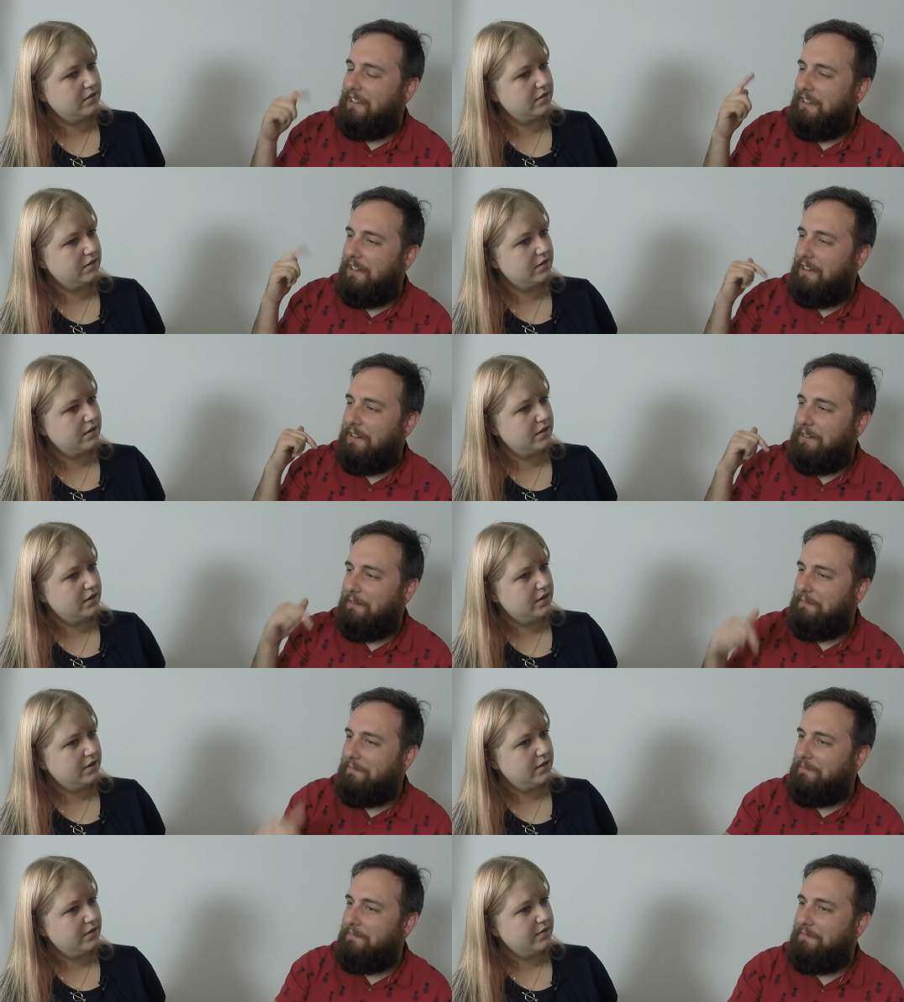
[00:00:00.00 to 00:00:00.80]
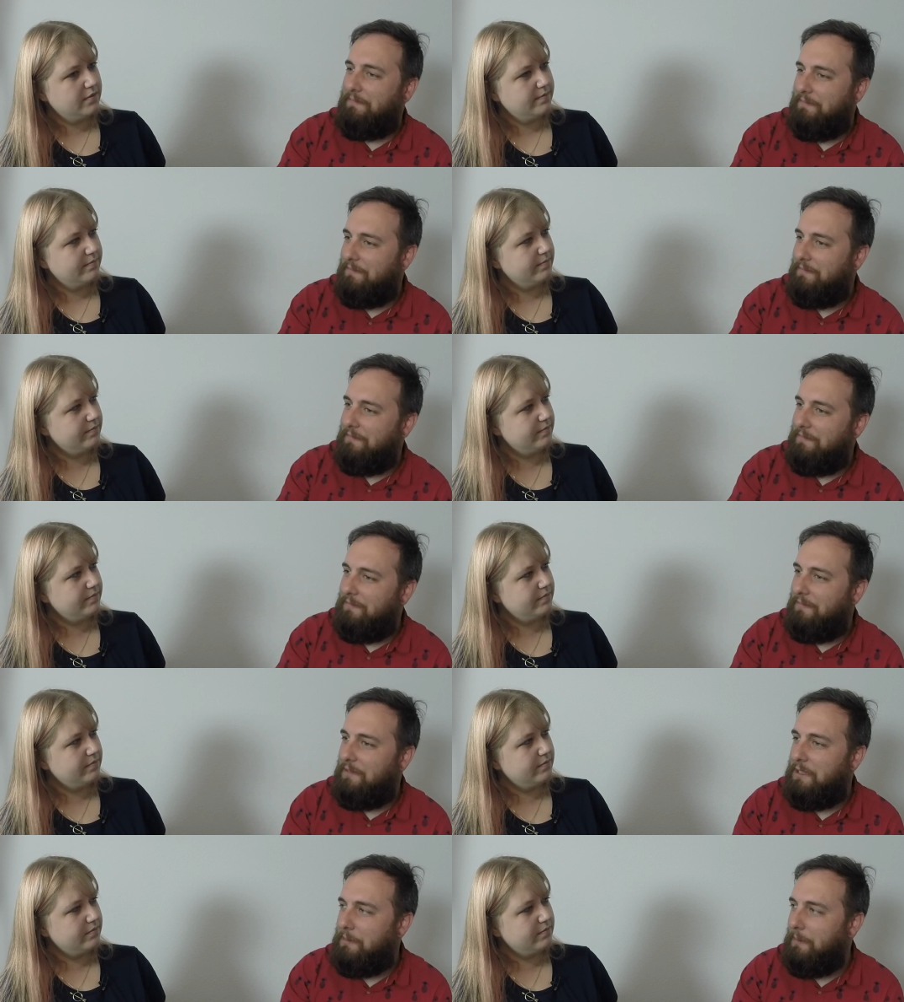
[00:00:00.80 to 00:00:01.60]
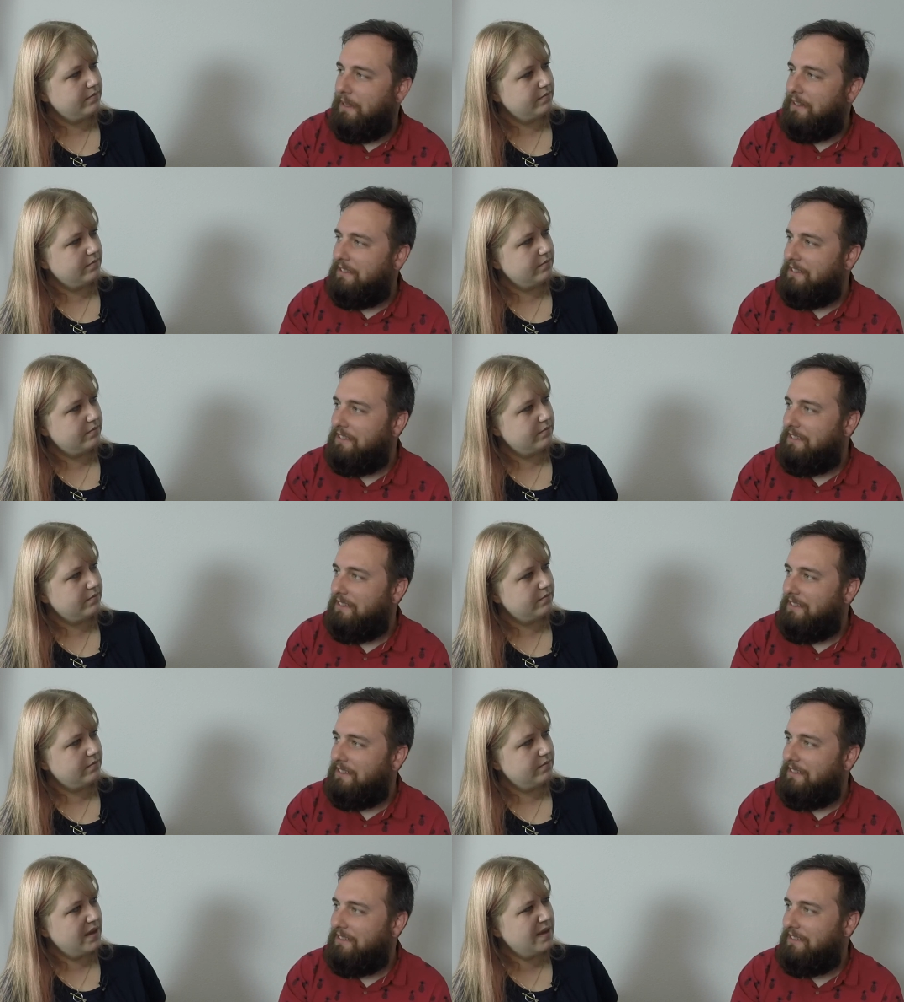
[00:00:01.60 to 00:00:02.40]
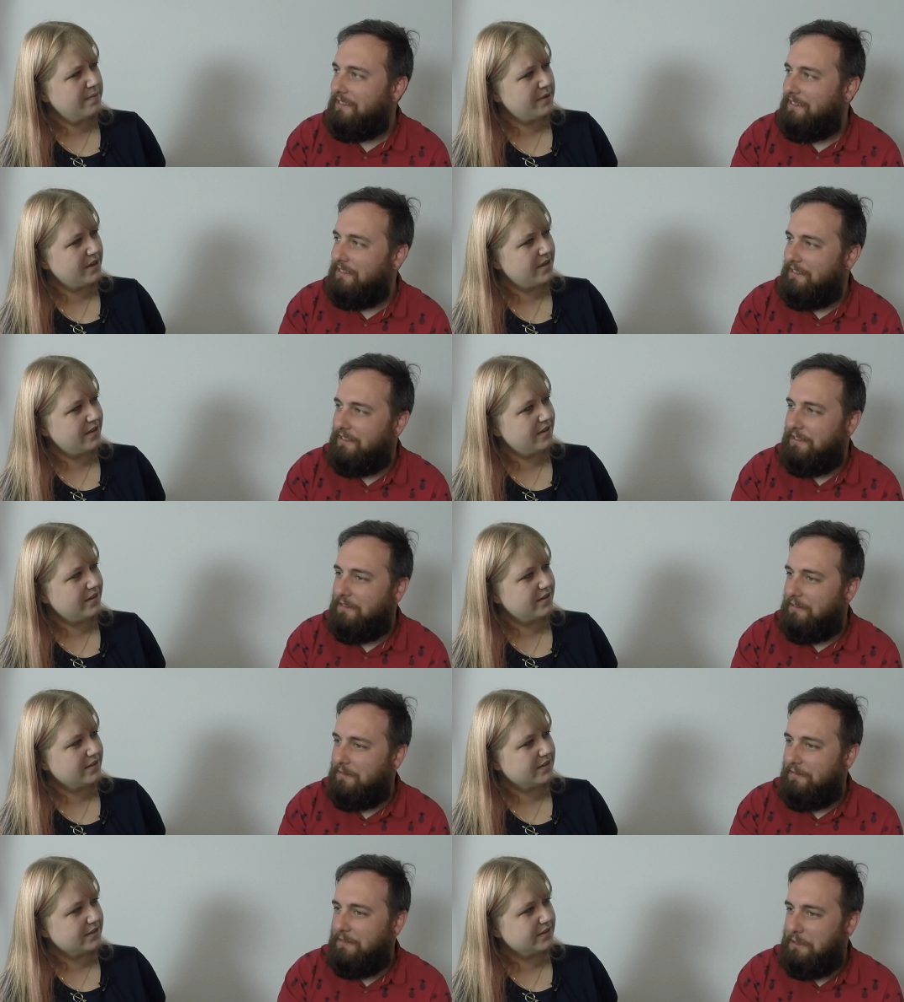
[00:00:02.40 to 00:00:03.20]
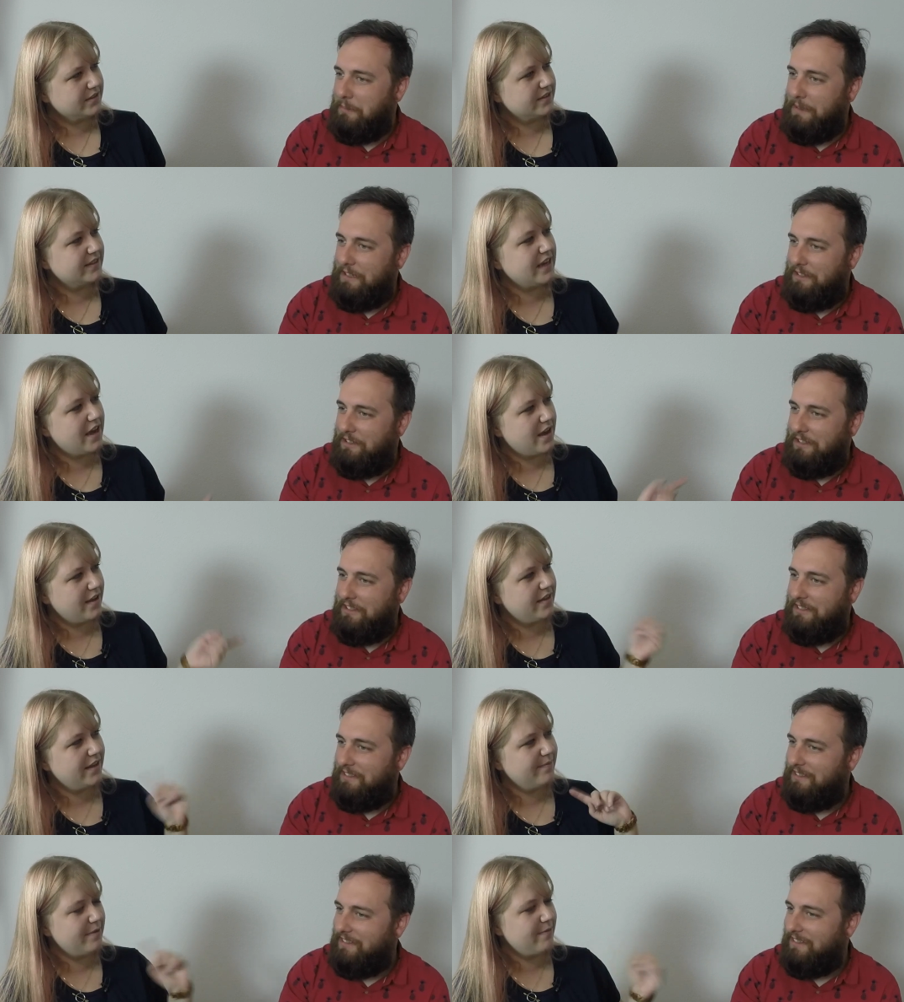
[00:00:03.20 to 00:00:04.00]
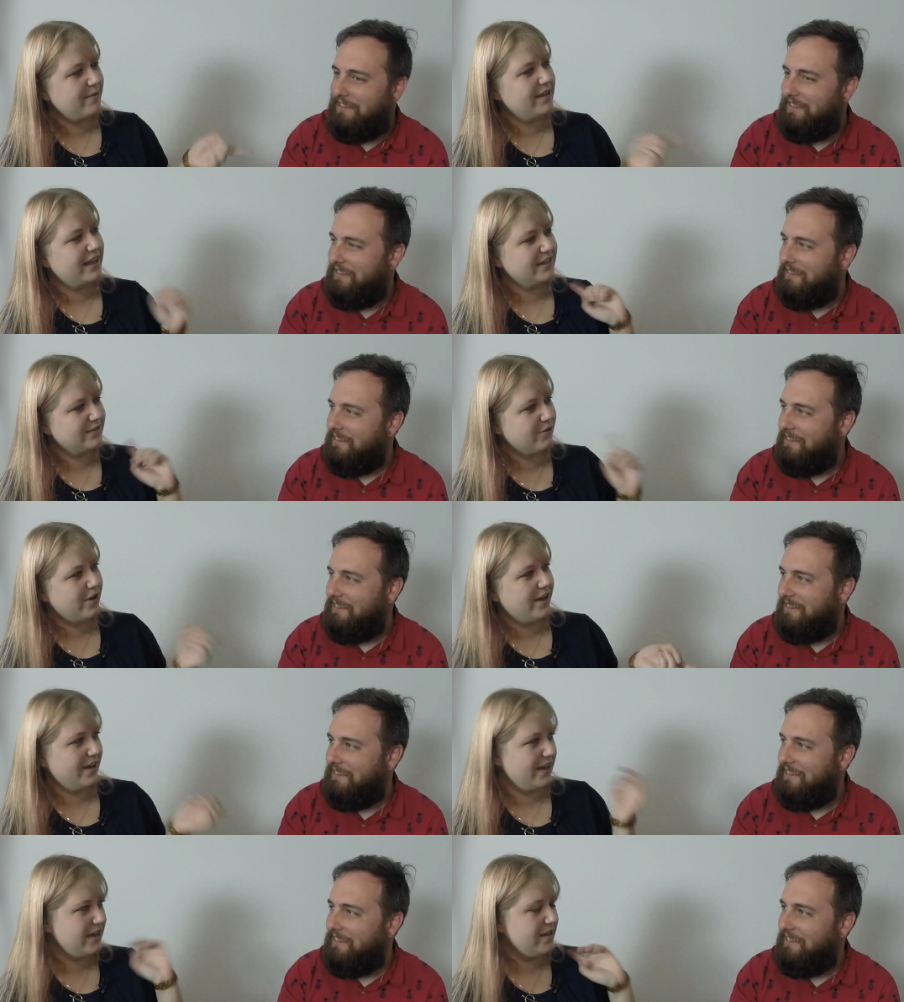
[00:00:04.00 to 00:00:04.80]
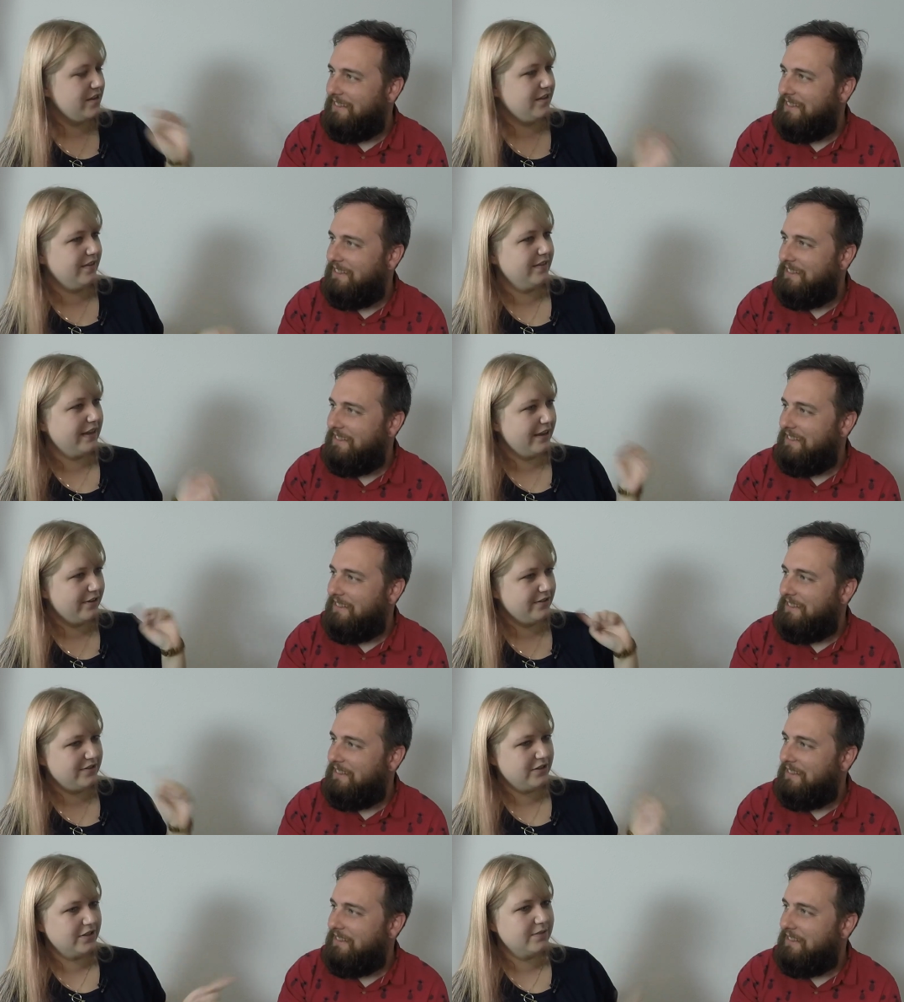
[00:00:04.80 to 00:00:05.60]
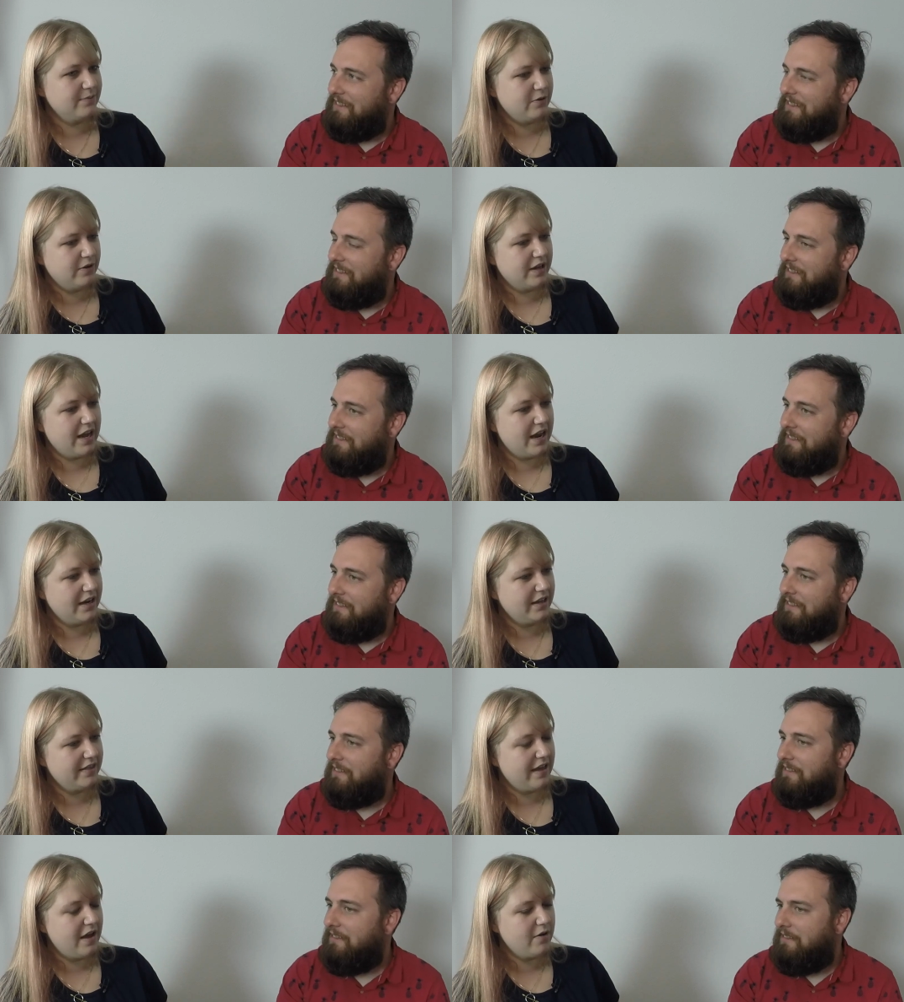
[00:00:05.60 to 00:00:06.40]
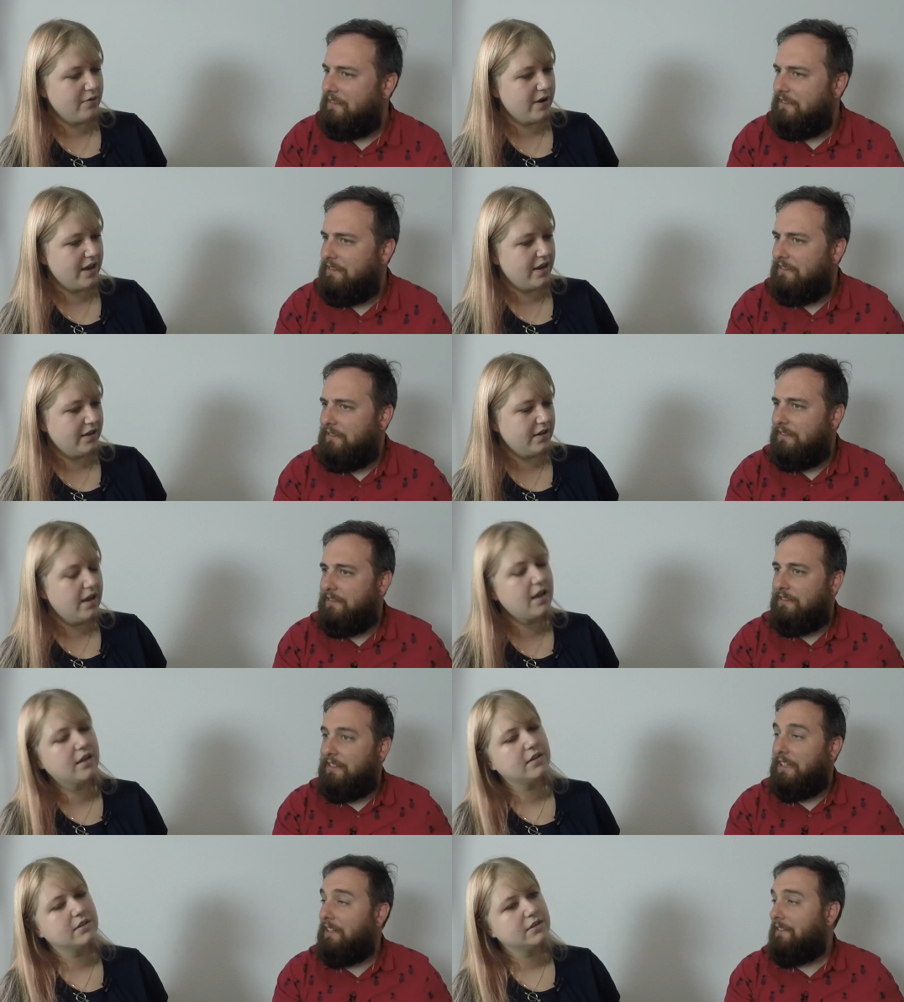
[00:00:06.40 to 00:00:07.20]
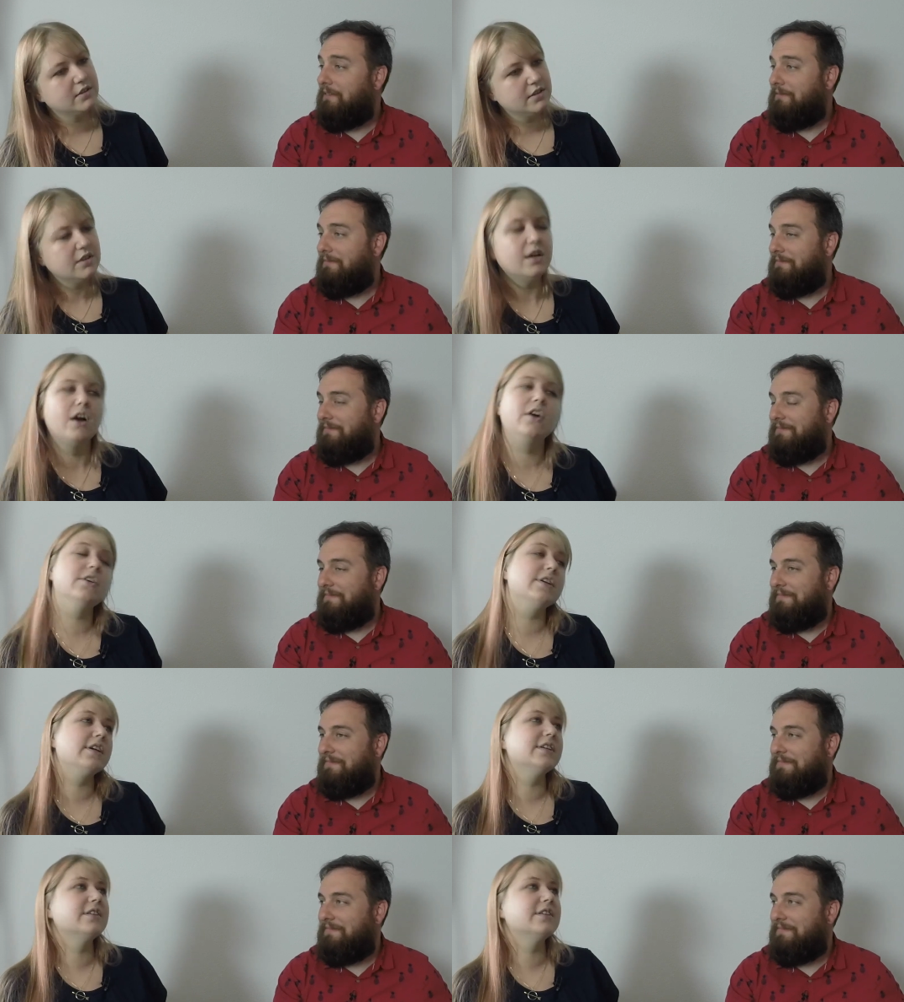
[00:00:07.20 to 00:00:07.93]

Speaker 1: Um, spots.
Speaker 2: Maybe. Because yeah, that maybe that's why he they could start communicating that way, huh? Yeah. Okay,